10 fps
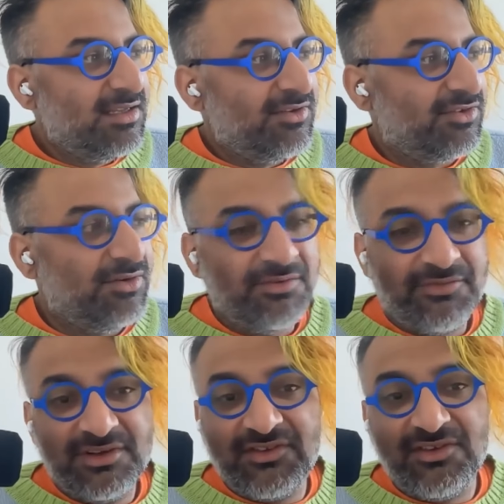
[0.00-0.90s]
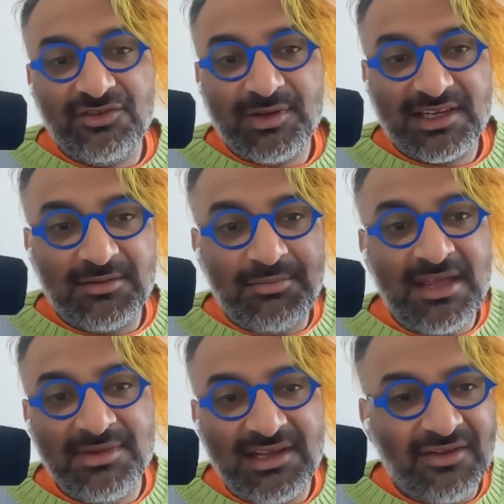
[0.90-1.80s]
So for instance, you might get a
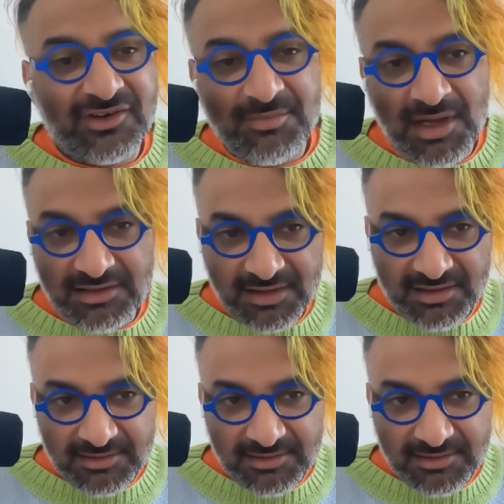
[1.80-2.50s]
payment every month.